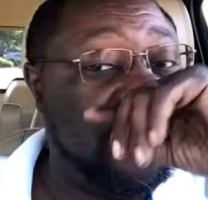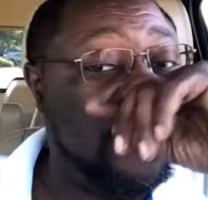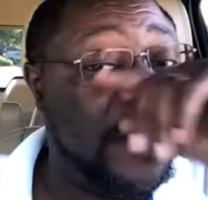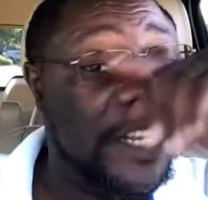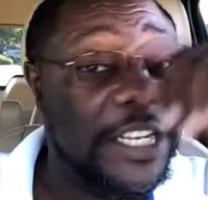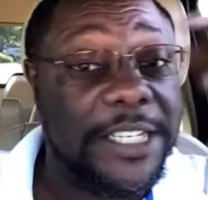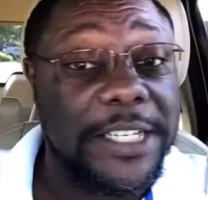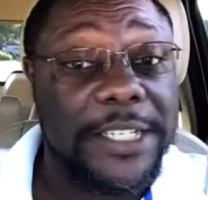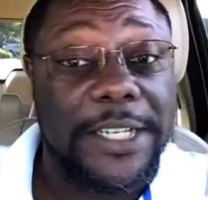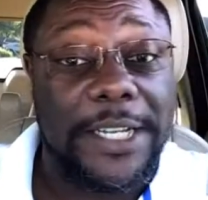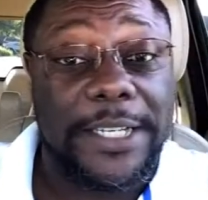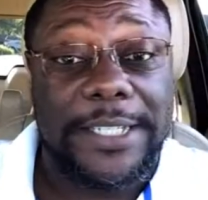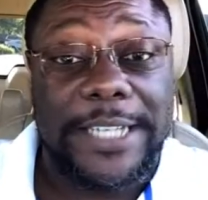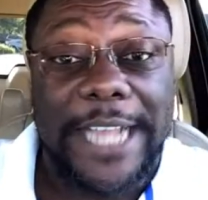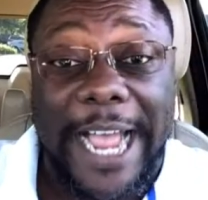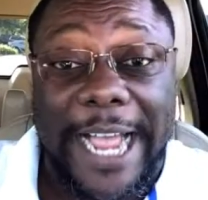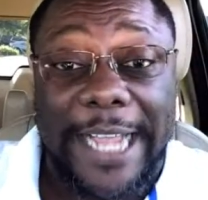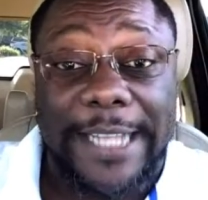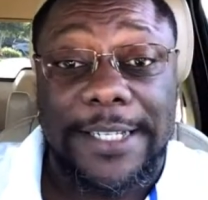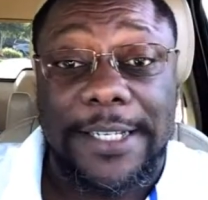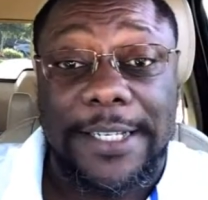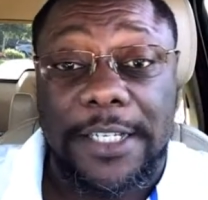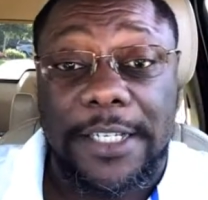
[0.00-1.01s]
This is a
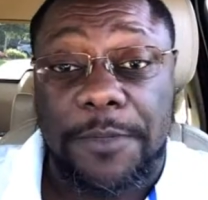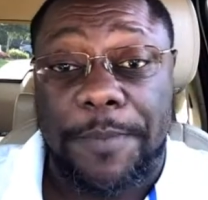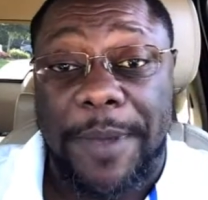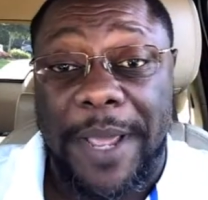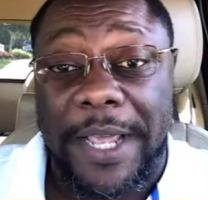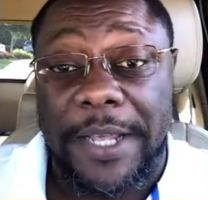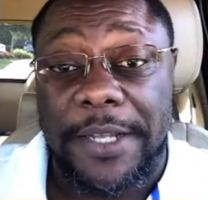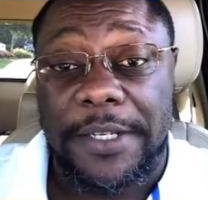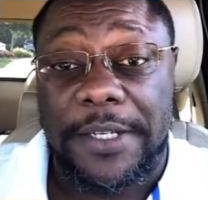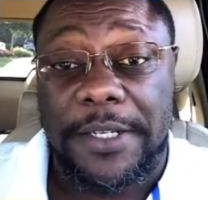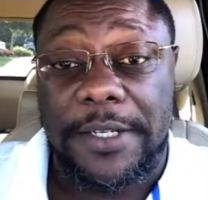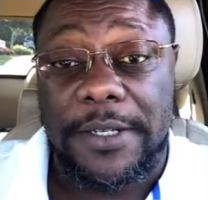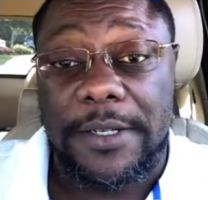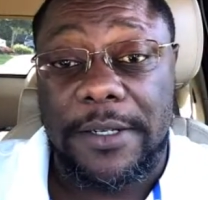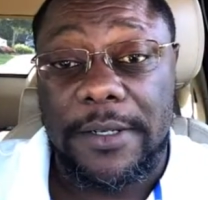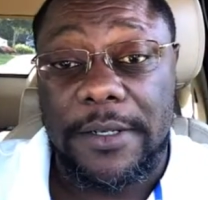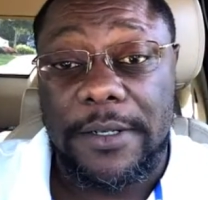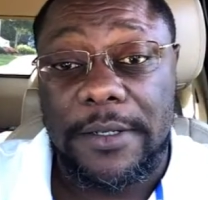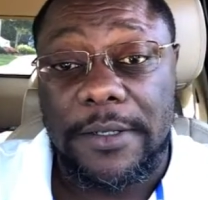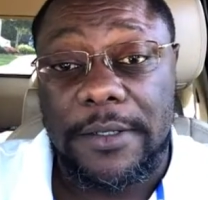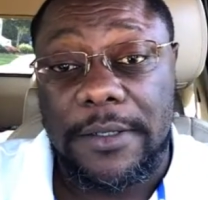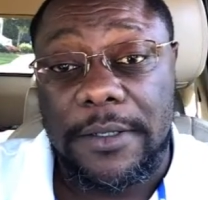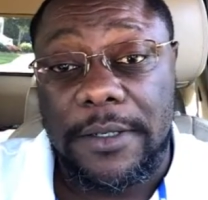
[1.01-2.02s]
toxic space.
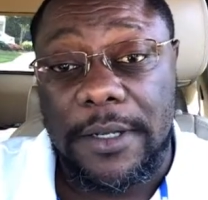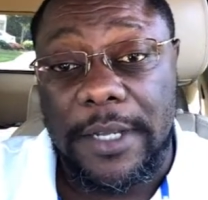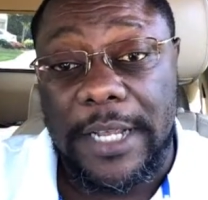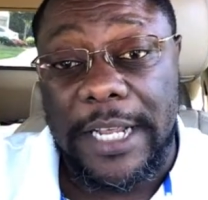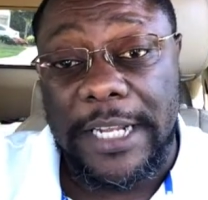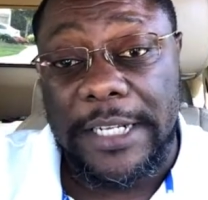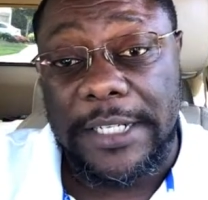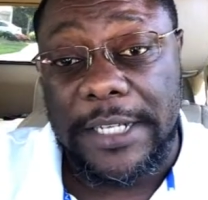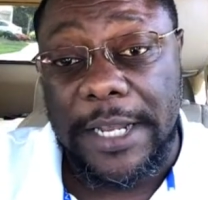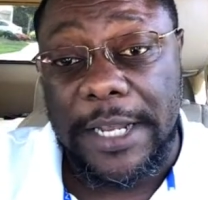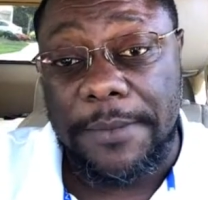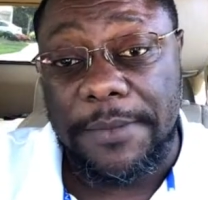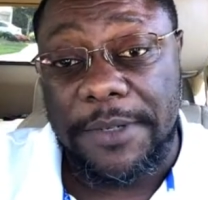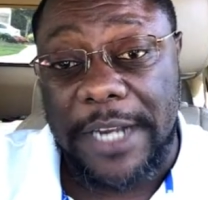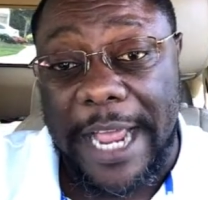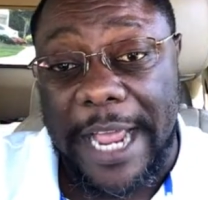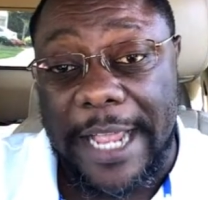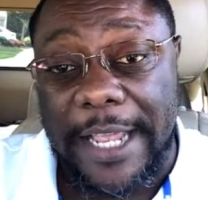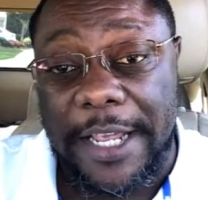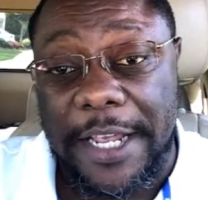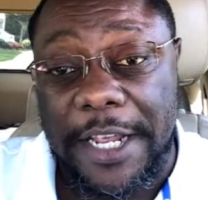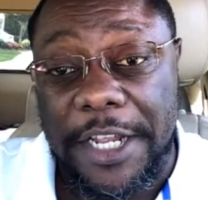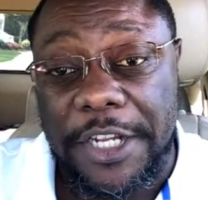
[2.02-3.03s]
It seems
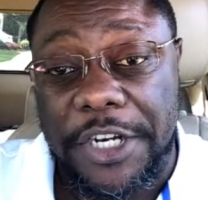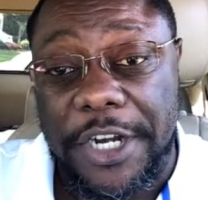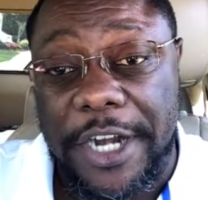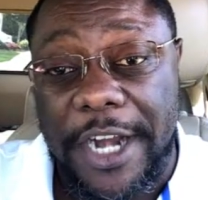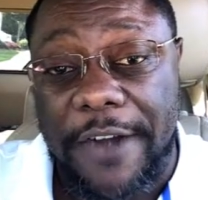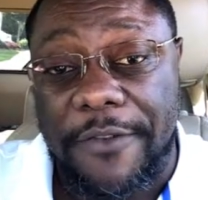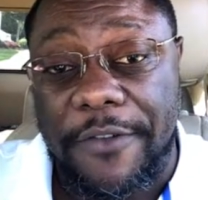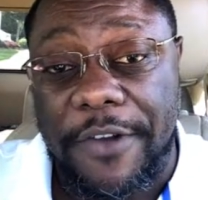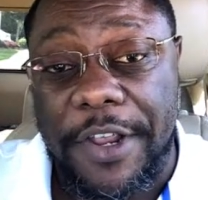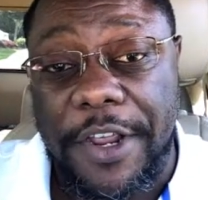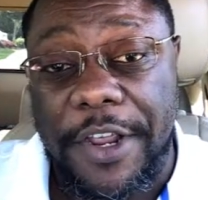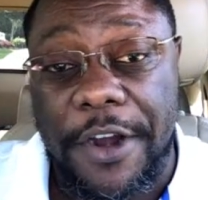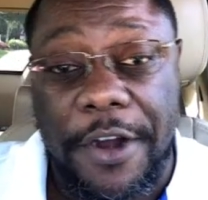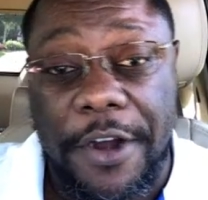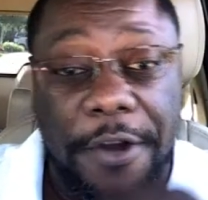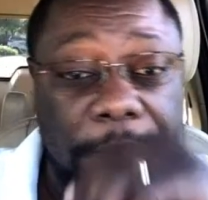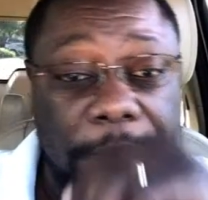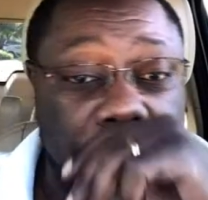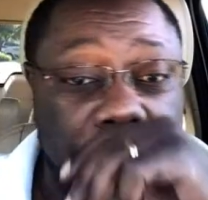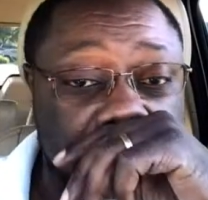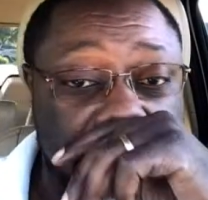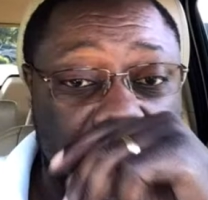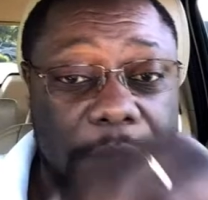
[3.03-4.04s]
like each and every
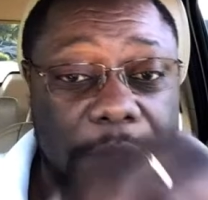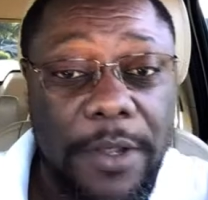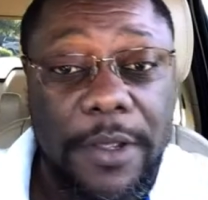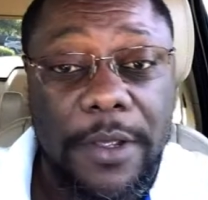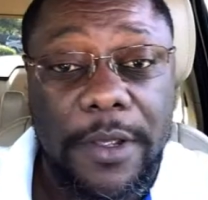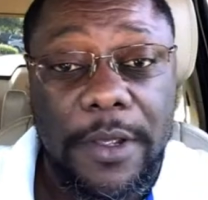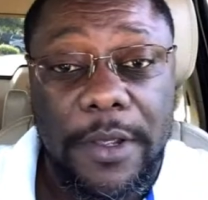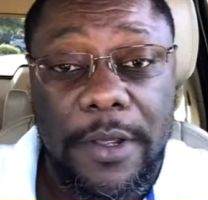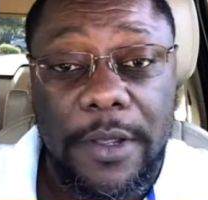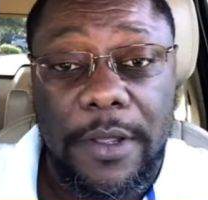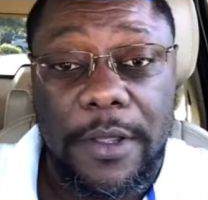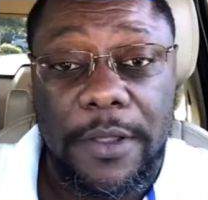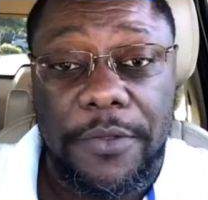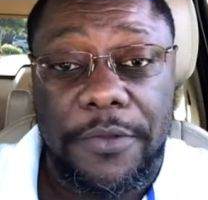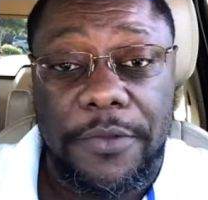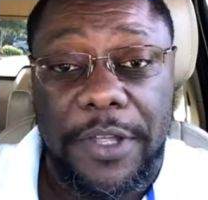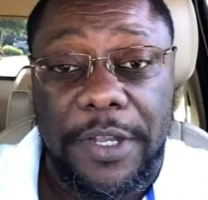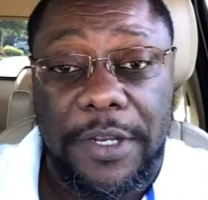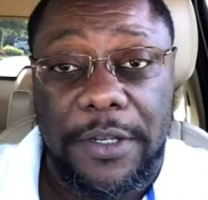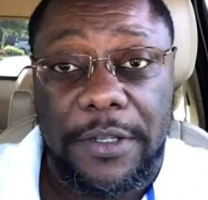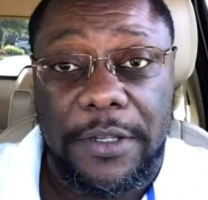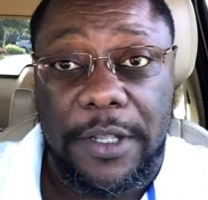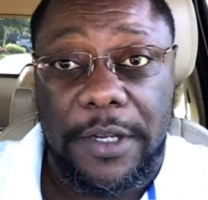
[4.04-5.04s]
year,
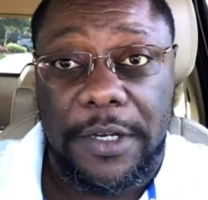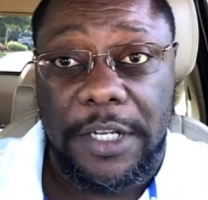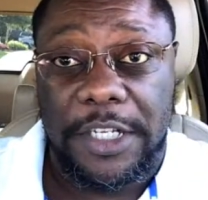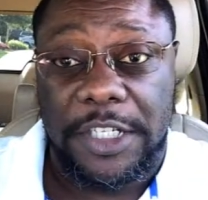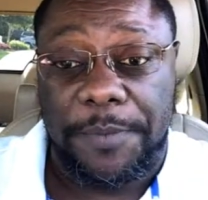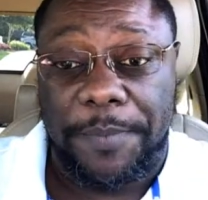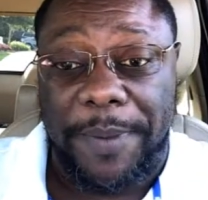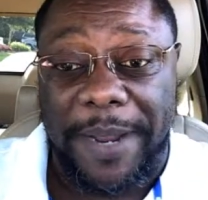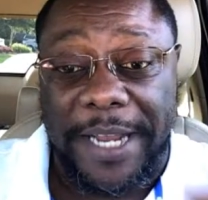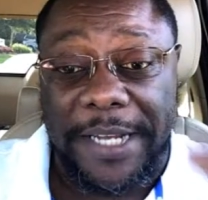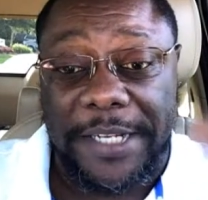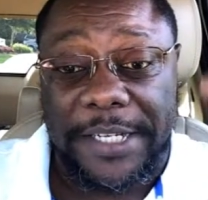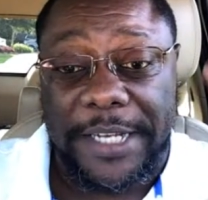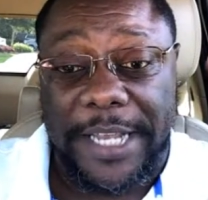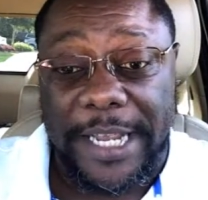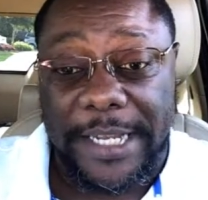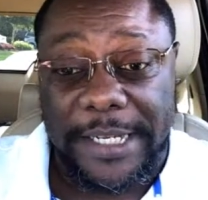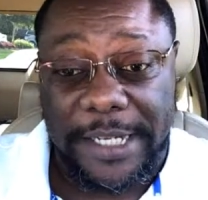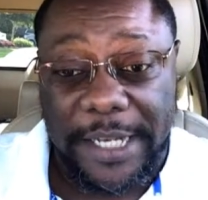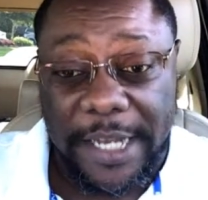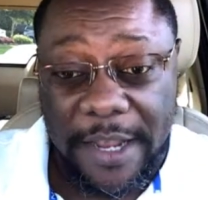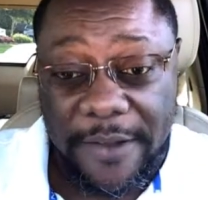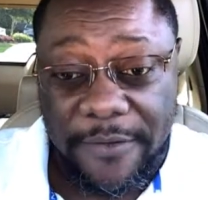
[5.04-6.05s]
the space
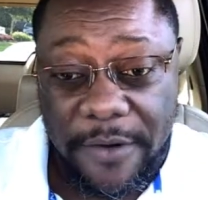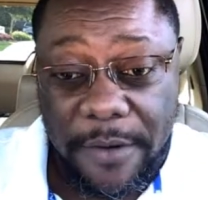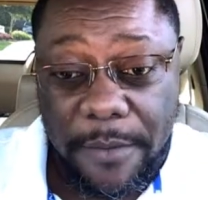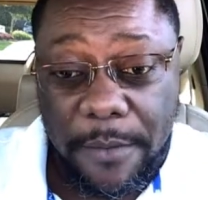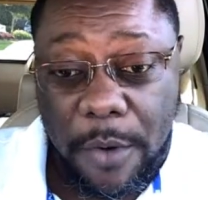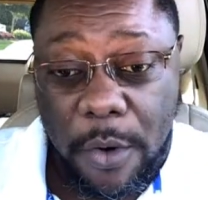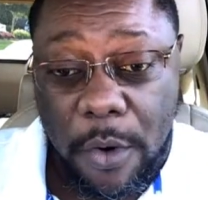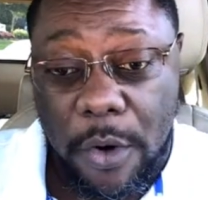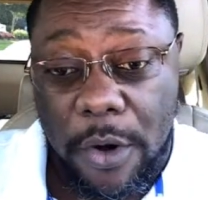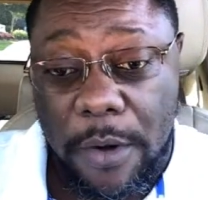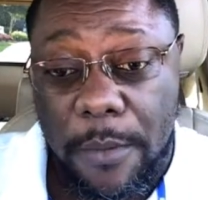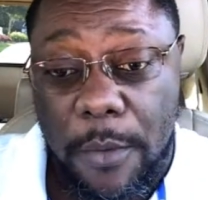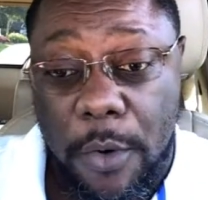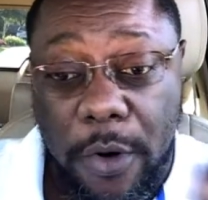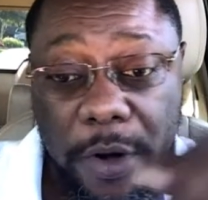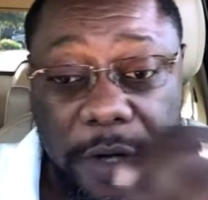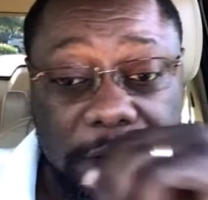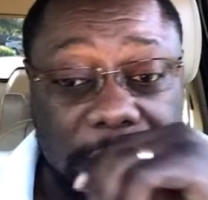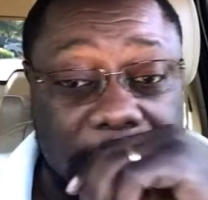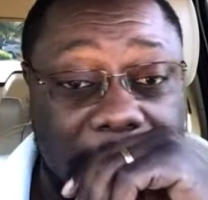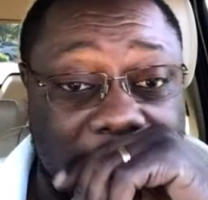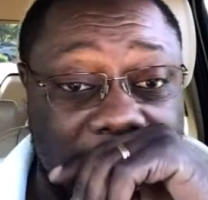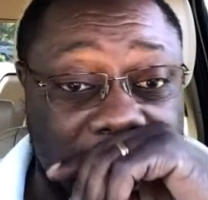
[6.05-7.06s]
gets even more and
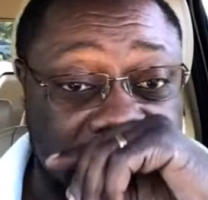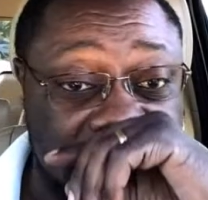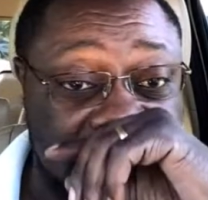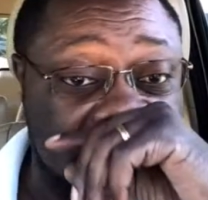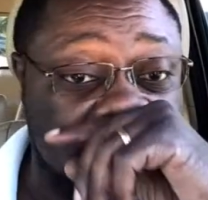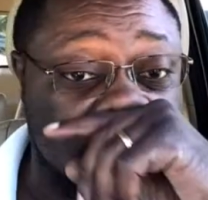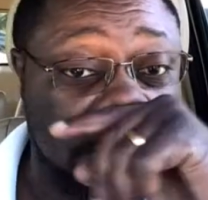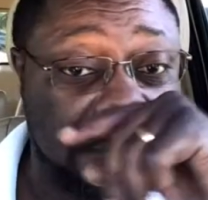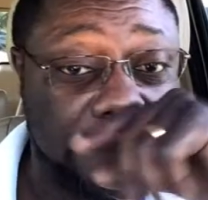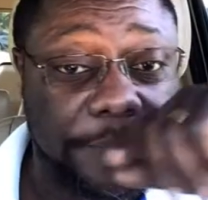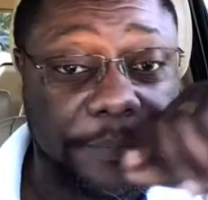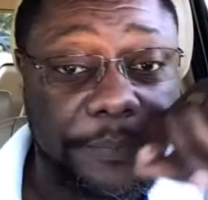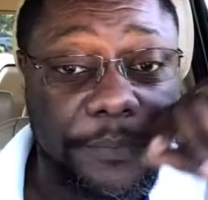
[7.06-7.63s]
more toxic.